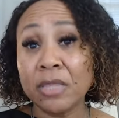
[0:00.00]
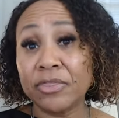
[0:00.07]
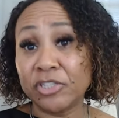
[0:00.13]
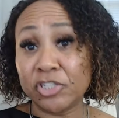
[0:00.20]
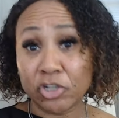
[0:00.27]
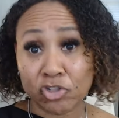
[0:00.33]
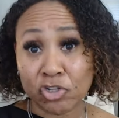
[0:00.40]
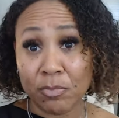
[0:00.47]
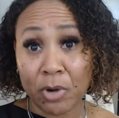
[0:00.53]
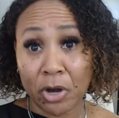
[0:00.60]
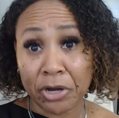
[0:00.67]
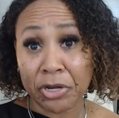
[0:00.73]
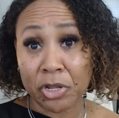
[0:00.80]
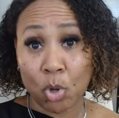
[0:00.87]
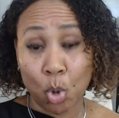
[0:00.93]
the digital
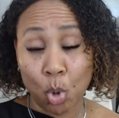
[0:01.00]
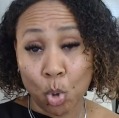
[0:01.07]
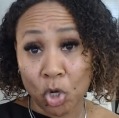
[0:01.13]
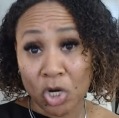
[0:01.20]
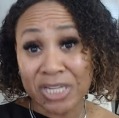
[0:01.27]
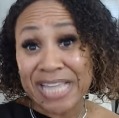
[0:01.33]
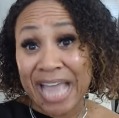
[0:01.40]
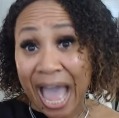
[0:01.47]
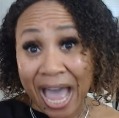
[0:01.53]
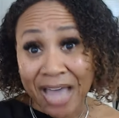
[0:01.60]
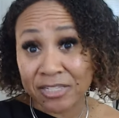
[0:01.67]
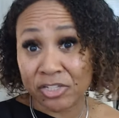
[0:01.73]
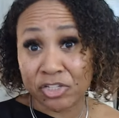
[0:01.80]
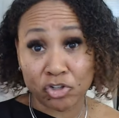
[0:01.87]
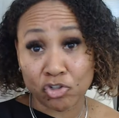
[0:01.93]
marketing course
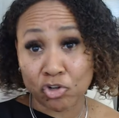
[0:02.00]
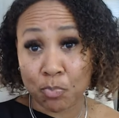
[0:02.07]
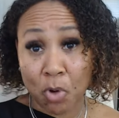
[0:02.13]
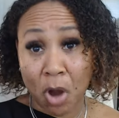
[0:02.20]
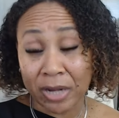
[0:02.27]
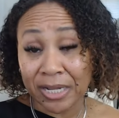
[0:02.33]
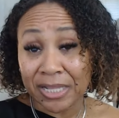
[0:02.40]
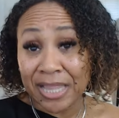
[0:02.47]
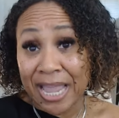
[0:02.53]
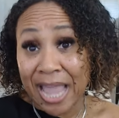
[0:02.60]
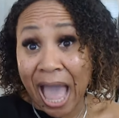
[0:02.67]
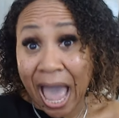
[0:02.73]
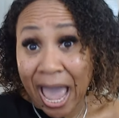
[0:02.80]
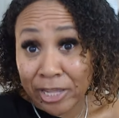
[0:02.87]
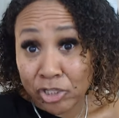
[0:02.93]
as a digital product like
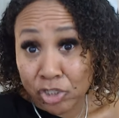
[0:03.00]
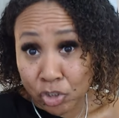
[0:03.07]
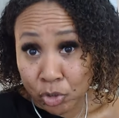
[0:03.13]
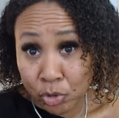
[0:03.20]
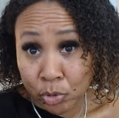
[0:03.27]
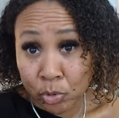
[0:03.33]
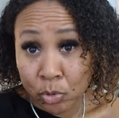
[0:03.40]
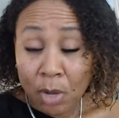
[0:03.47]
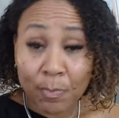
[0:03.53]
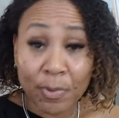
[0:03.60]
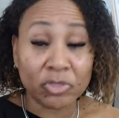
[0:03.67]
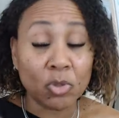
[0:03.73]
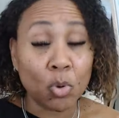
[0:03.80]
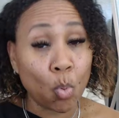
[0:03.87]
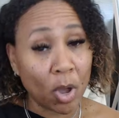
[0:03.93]
I do.
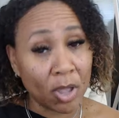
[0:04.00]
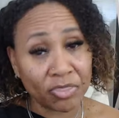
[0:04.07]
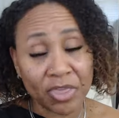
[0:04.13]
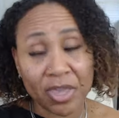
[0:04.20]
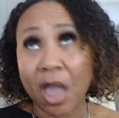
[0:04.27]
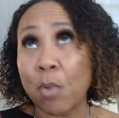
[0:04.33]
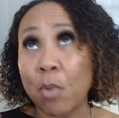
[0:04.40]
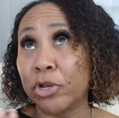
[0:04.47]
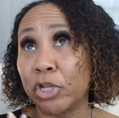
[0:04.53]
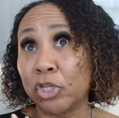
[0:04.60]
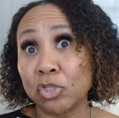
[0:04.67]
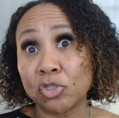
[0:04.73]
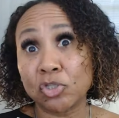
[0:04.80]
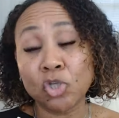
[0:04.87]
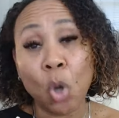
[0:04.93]
But the one thing I want
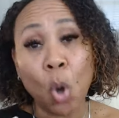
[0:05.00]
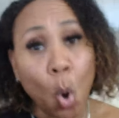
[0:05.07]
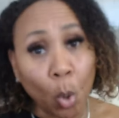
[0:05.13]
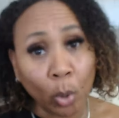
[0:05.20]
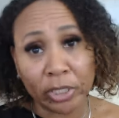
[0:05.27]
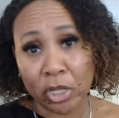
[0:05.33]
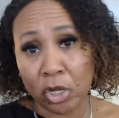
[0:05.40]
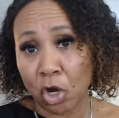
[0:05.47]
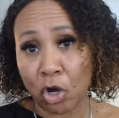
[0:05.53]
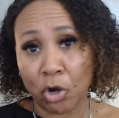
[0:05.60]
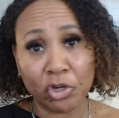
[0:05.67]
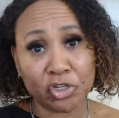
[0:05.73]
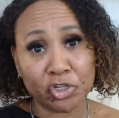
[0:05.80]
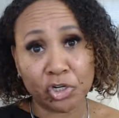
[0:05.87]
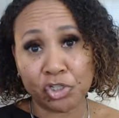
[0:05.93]
to totally
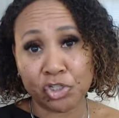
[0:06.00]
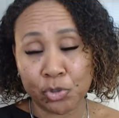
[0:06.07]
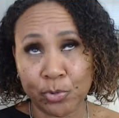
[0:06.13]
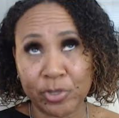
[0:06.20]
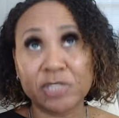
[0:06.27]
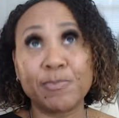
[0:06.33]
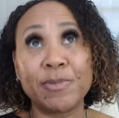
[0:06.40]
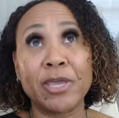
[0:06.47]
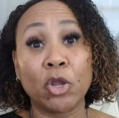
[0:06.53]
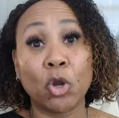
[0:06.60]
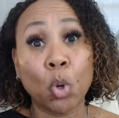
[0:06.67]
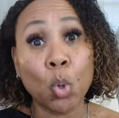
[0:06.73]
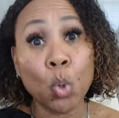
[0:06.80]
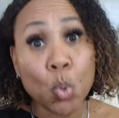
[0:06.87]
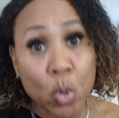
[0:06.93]
encourage you to do is be
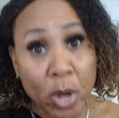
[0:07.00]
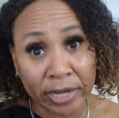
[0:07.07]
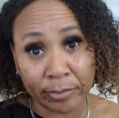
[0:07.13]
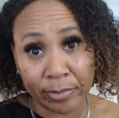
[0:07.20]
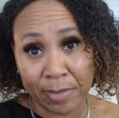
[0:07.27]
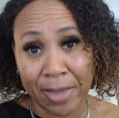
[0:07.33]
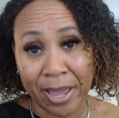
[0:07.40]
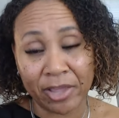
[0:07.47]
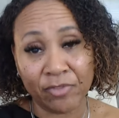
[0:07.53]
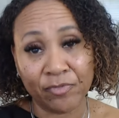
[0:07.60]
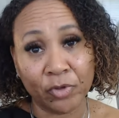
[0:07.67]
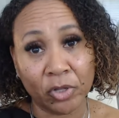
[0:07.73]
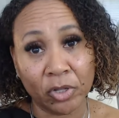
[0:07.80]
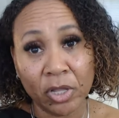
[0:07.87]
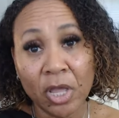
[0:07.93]
incredibly
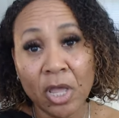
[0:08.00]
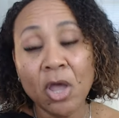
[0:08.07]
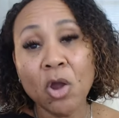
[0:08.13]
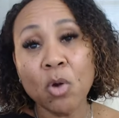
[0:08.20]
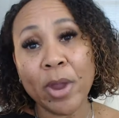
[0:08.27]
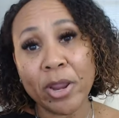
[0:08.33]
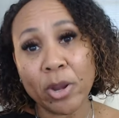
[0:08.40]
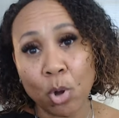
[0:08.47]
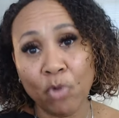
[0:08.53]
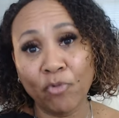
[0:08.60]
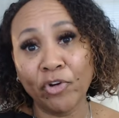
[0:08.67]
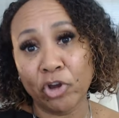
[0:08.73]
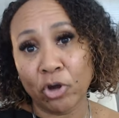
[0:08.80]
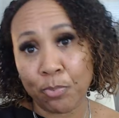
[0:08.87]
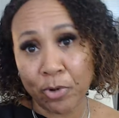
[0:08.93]
mindful, right,
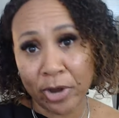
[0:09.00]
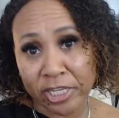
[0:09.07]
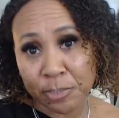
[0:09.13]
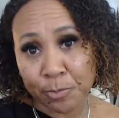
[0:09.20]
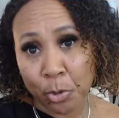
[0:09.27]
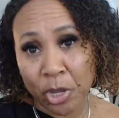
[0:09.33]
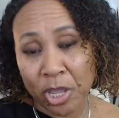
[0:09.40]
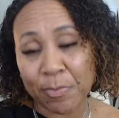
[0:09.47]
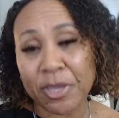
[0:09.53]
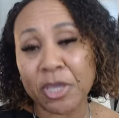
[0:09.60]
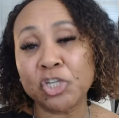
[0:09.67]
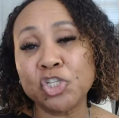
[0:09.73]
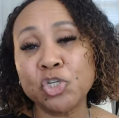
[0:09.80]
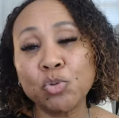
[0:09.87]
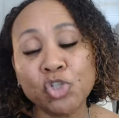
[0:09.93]
over your price point,
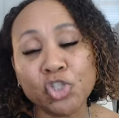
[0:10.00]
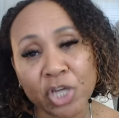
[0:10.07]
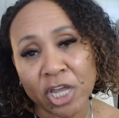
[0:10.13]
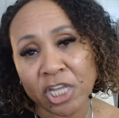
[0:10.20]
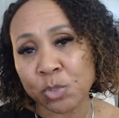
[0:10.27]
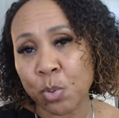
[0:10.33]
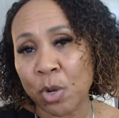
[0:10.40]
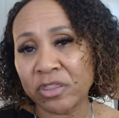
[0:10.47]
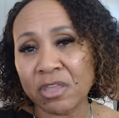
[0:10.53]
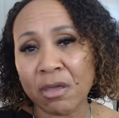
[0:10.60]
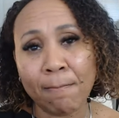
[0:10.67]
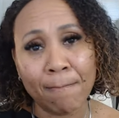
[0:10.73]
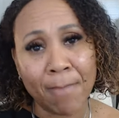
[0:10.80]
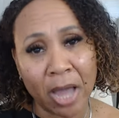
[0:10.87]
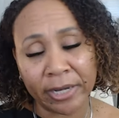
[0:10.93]
because you just want the
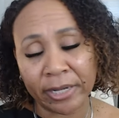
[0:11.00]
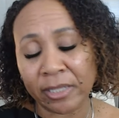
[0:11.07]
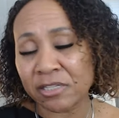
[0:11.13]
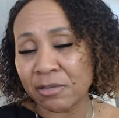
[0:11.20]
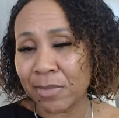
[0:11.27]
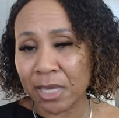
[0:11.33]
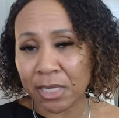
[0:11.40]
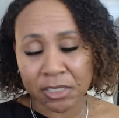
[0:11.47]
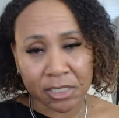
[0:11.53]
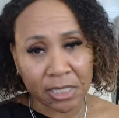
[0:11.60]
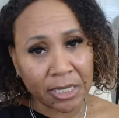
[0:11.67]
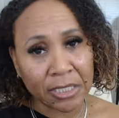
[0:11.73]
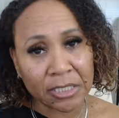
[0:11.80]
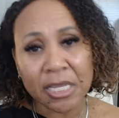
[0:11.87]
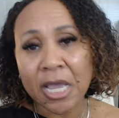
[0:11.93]
money to make
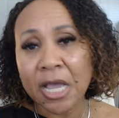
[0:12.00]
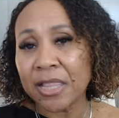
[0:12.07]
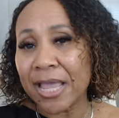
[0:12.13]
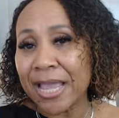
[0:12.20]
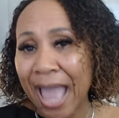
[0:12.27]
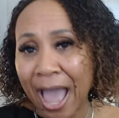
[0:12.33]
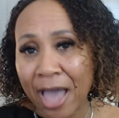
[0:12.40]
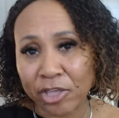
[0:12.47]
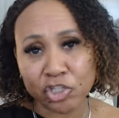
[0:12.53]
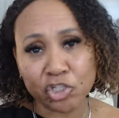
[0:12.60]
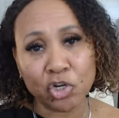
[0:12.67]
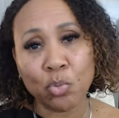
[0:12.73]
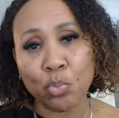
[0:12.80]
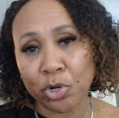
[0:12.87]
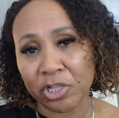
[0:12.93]
sense, like as
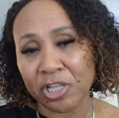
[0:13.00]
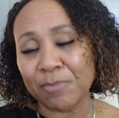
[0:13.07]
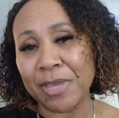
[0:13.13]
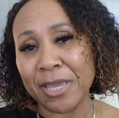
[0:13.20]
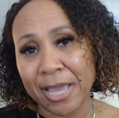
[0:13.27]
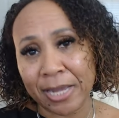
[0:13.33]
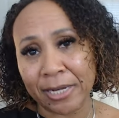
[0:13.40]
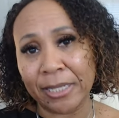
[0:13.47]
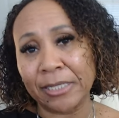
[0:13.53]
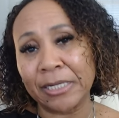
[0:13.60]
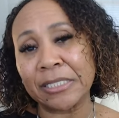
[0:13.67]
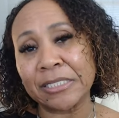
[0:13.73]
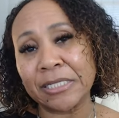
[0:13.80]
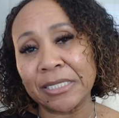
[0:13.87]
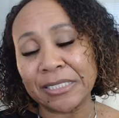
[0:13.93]
you're really
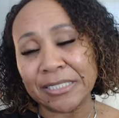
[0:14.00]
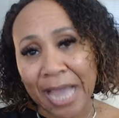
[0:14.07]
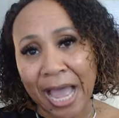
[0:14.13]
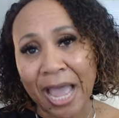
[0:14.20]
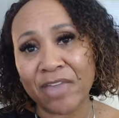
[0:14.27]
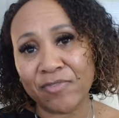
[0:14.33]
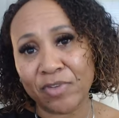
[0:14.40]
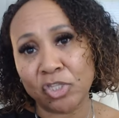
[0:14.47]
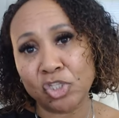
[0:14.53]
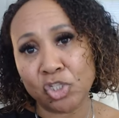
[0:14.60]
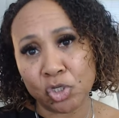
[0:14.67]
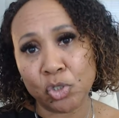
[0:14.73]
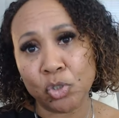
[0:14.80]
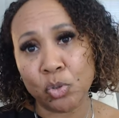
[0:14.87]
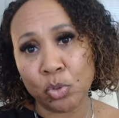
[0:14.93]
beginning to dive
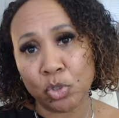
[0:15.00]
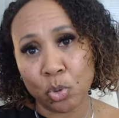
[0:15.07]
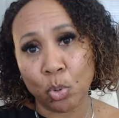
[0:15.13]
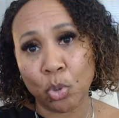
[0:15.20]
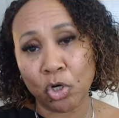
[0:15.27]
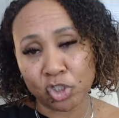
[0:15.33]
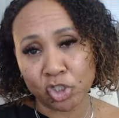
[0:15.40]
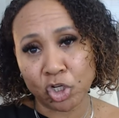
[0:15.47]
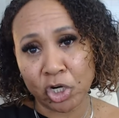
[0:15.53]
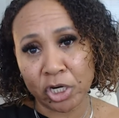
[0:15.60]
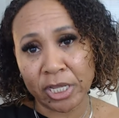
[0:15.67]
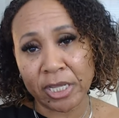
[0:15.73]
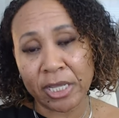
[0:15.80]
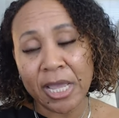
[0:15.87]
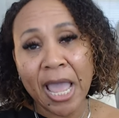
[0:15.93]
into your
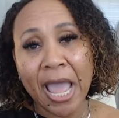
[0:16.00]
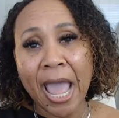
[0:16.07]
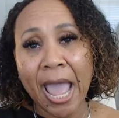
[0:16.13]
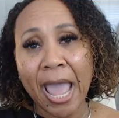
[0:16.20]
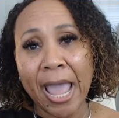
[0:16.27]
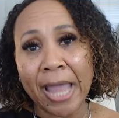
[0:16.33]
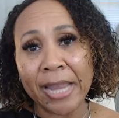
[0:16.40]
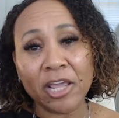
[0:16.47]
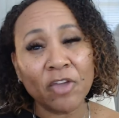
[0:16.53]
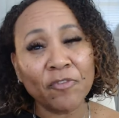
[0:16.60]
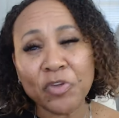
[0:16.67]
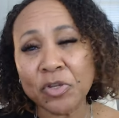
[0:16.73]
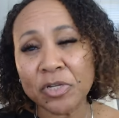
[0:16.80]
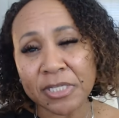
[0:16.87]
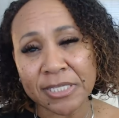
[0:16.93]
journey. And
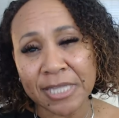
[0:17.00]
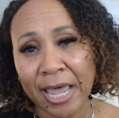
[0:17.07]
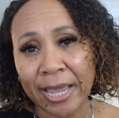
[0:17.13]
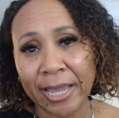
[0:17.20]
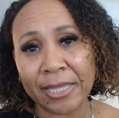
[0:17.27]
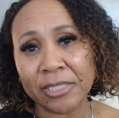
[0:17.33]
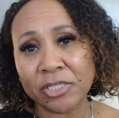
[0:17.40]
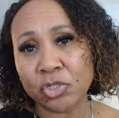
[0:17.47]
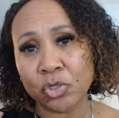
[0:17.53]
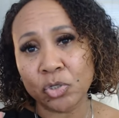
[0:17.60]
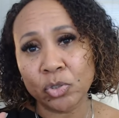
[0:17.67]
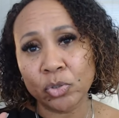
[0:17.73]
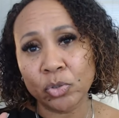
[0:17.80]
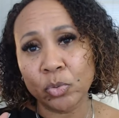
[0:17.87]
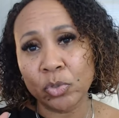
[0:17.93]
if you decide to,
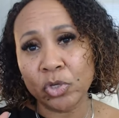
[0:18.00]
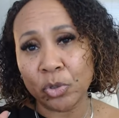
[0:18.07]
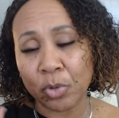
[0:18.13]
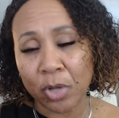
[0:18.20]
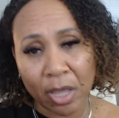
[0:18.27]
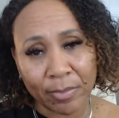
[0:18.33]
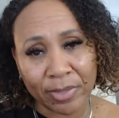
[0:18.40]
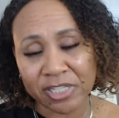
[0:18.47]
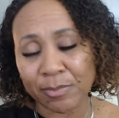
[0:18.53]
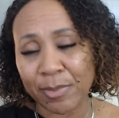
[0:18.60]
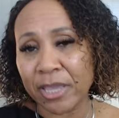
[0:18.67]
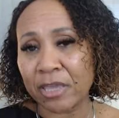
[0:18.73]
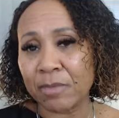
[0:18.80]
you know, come into my